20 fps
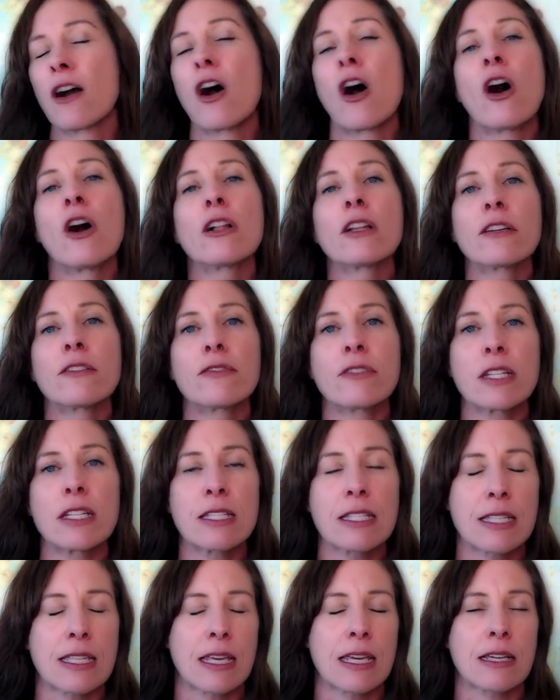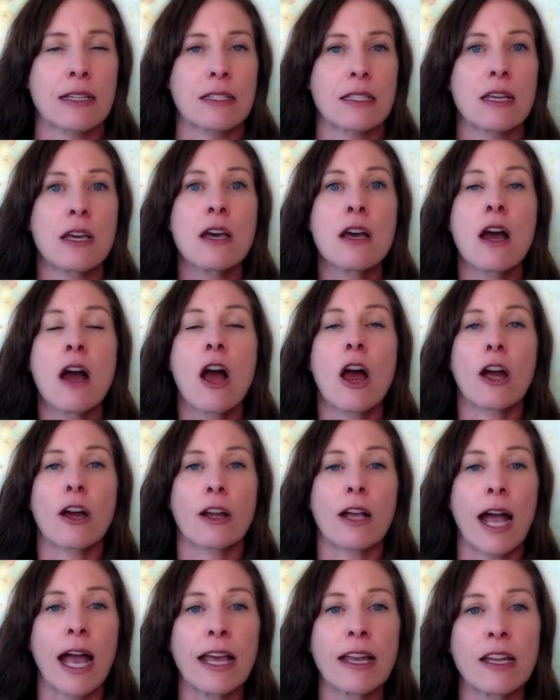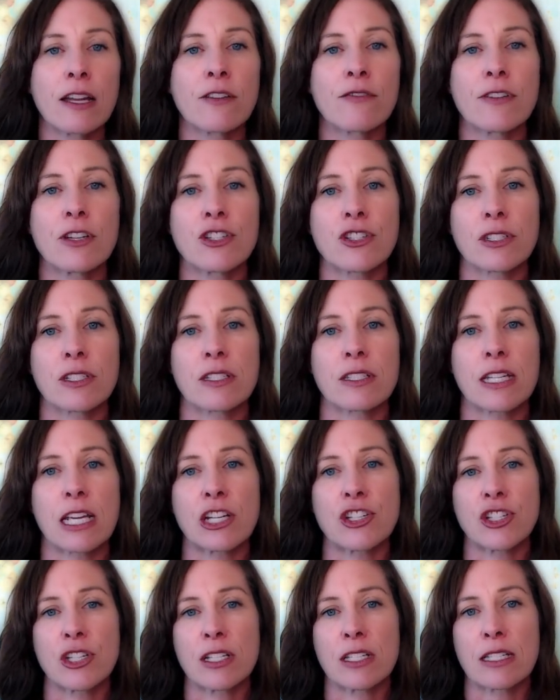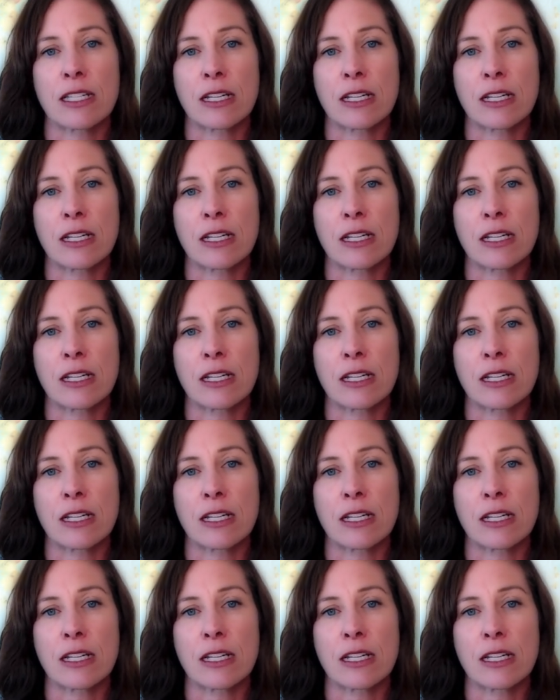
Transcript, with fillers: All of these things are guided visualizations,